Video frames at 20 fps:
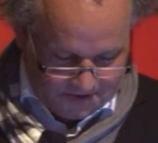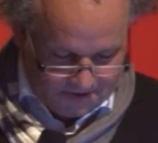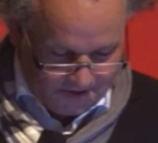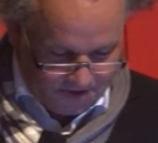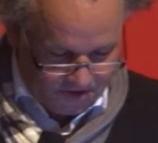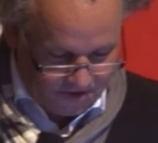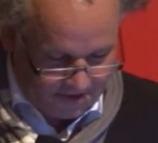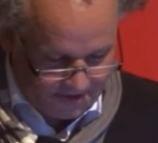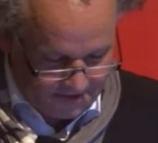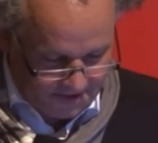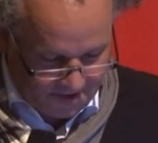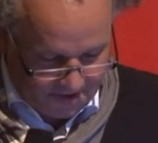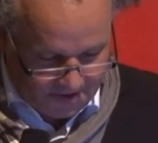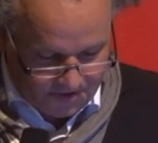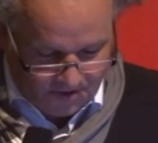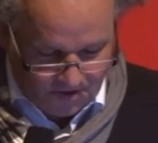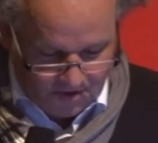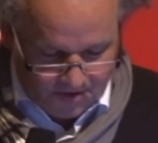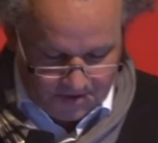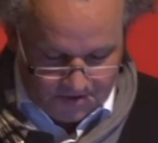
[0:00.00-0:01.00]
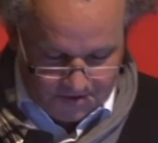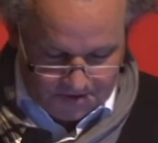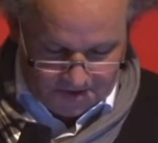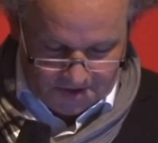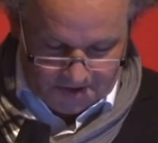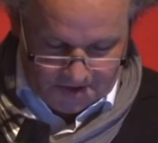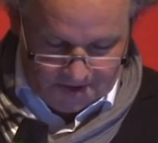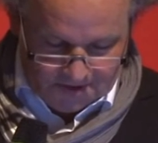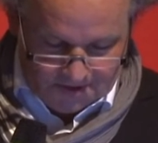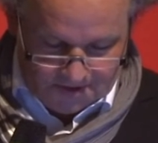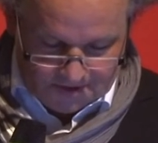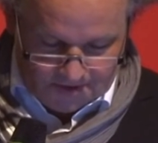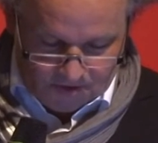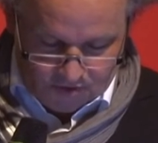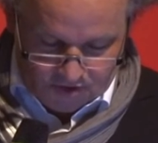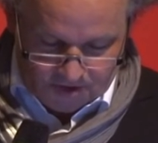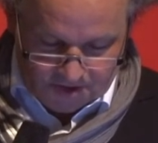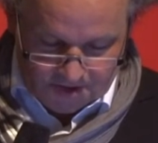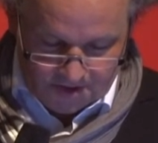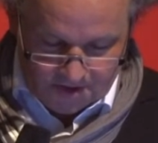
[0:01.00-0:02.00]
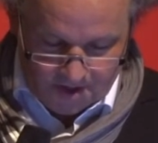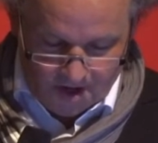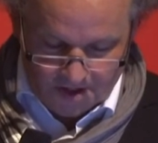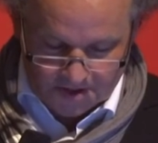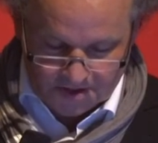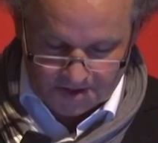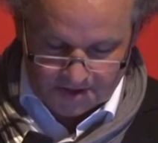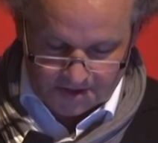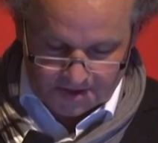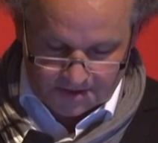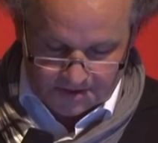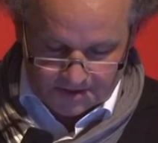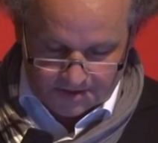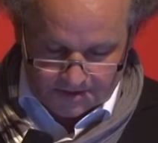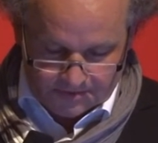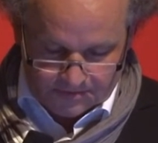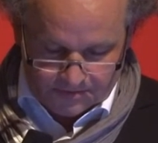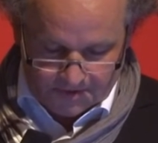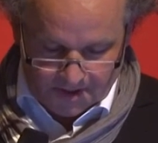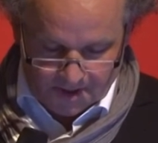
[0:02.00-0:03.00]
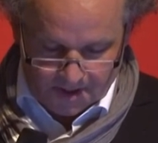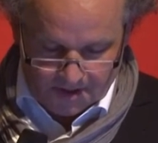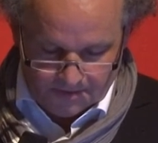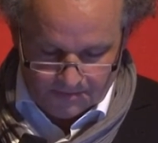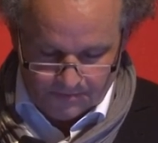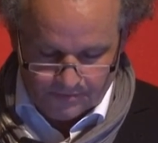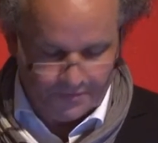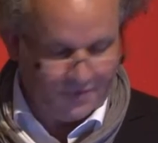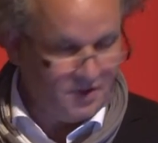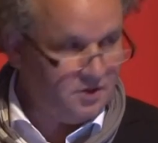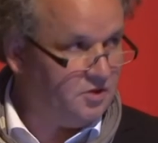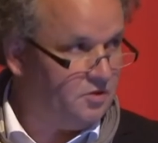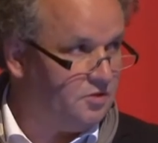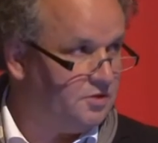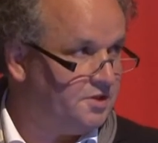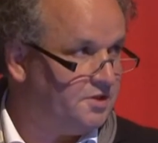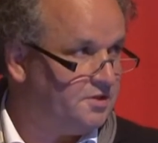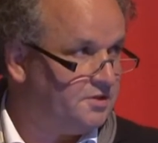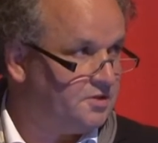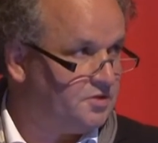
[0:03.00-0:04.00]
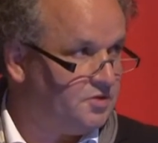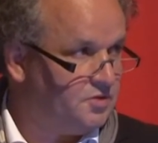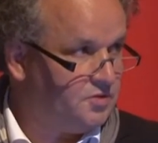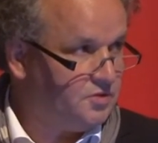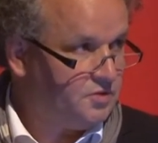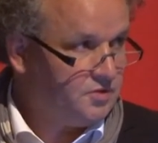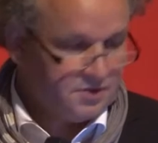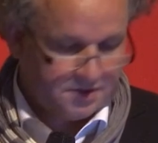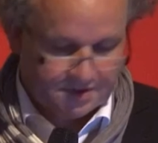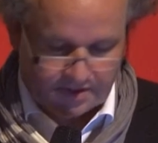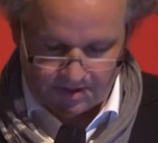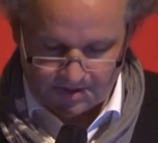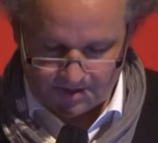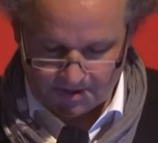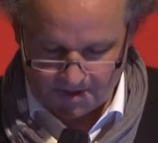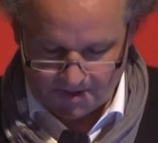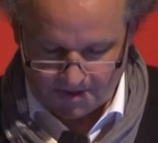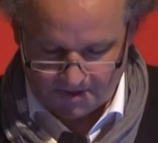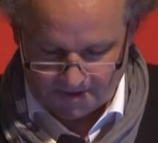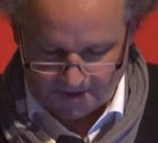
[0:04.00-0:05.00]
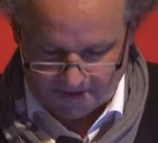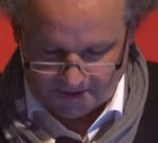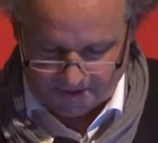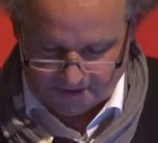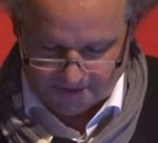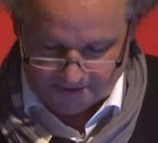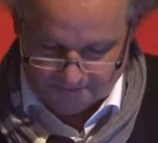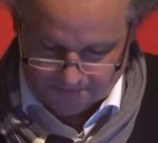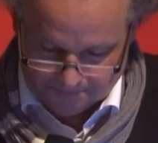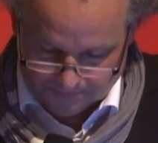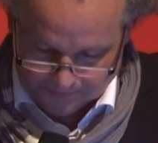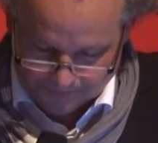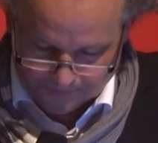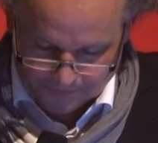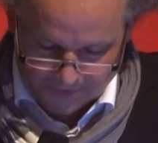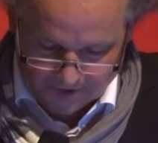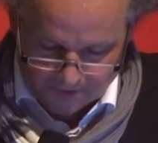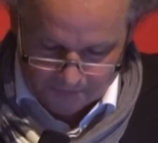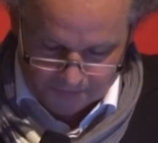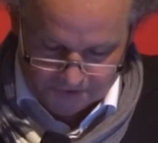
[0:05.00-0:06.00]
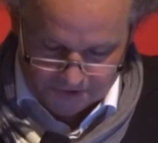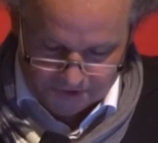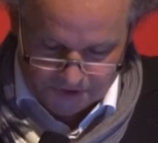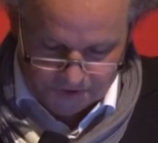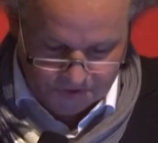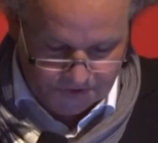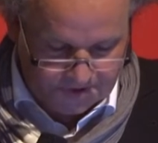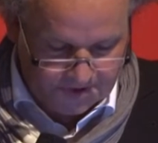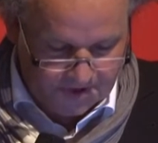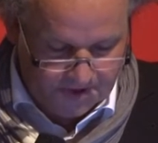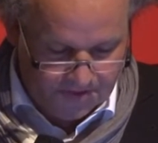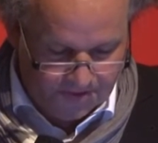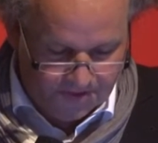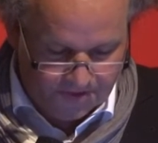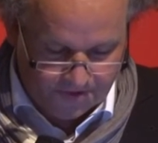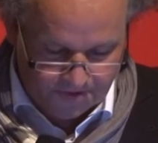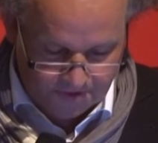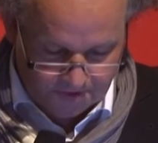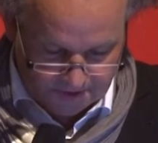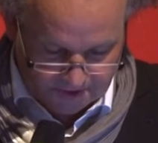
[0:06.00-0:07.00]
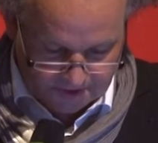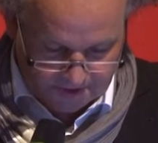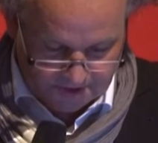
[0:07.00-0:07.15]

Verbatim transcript: Digital technology and social logics can, according to Saskia Sassen, produce a third